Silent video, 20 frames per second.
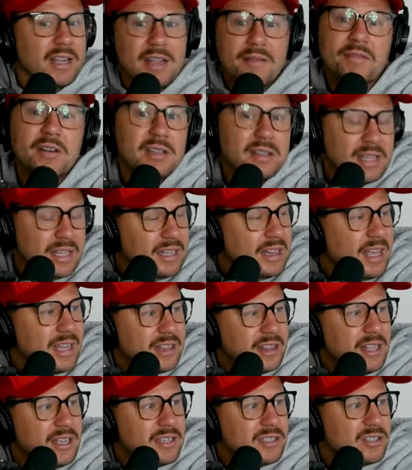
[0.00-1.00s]
Even a thing
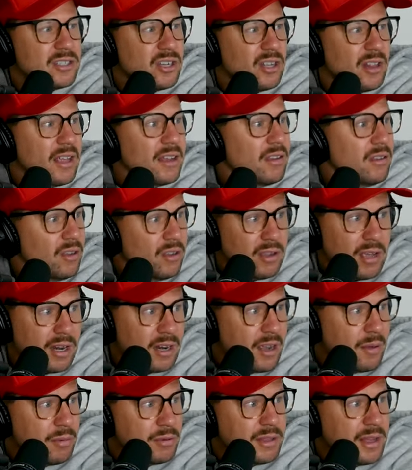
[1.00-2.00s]
like this, you're like, you got a
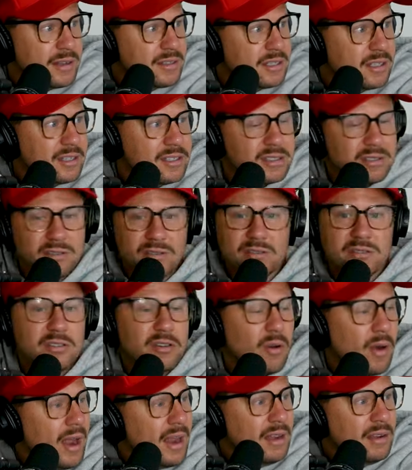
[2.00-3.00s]
couple thousand listeners?
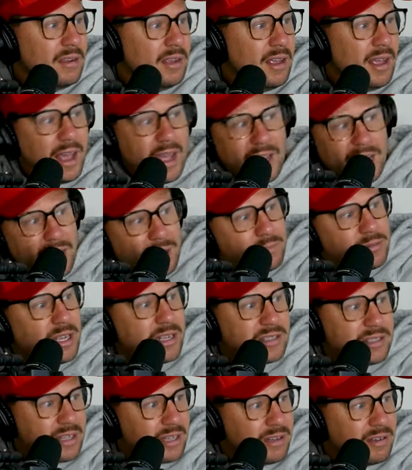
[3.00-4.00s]
Great. Hey, I'm
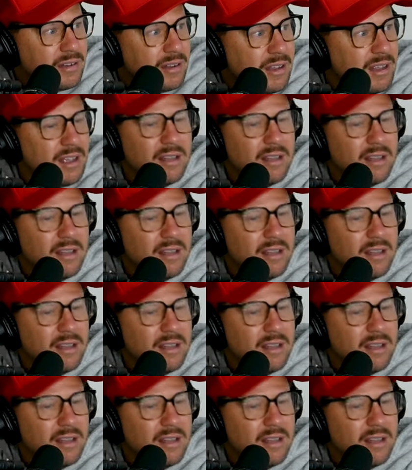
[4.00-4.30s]
Dustin.